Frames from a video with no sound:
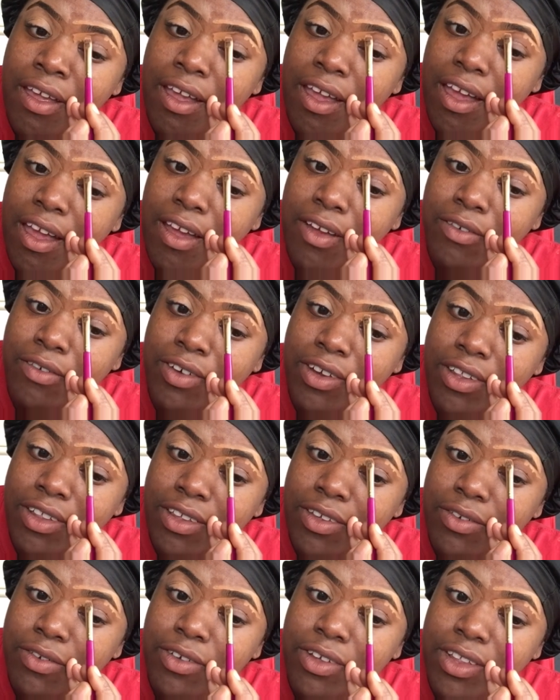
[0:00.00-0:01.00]
I
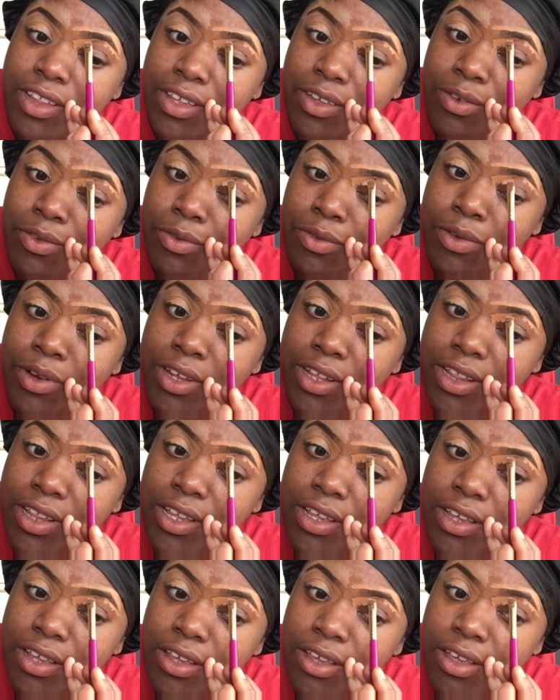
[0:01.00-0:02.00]
really really really
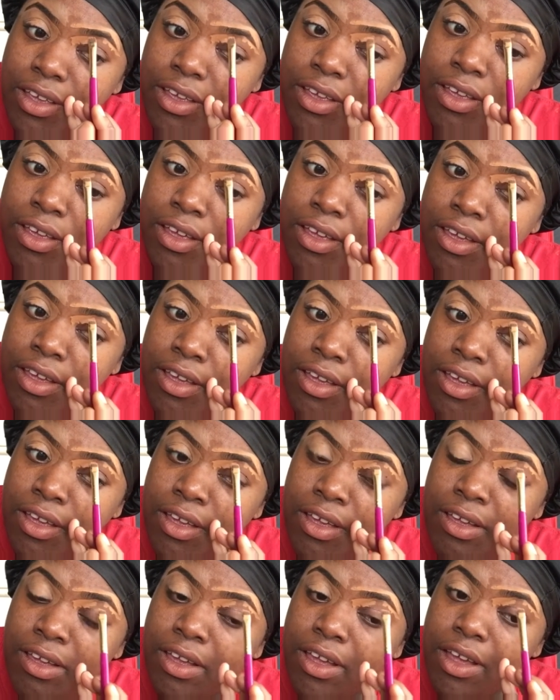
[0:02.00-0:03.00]

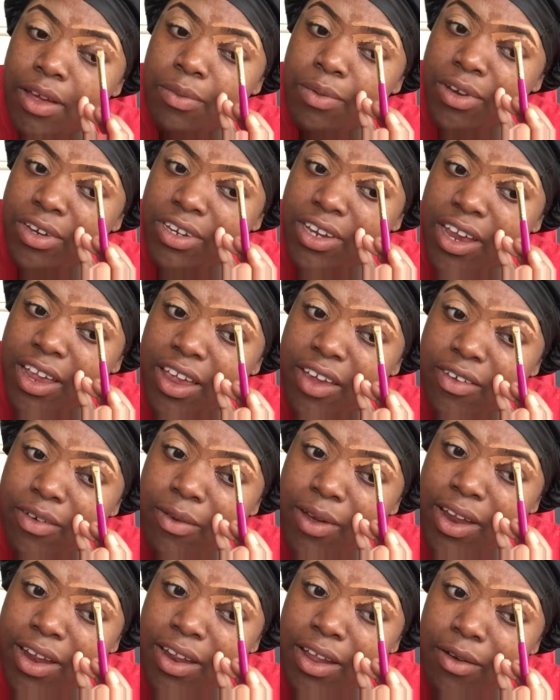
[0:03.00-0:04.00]
appreciate
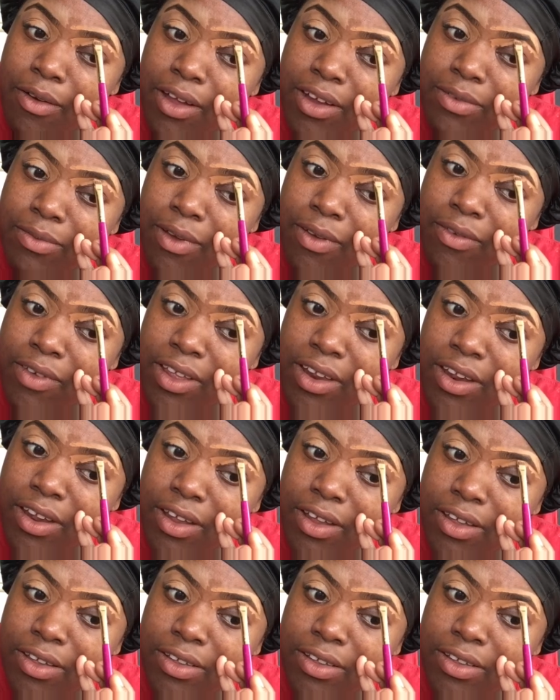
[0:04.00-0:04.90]
everybody that watched my videos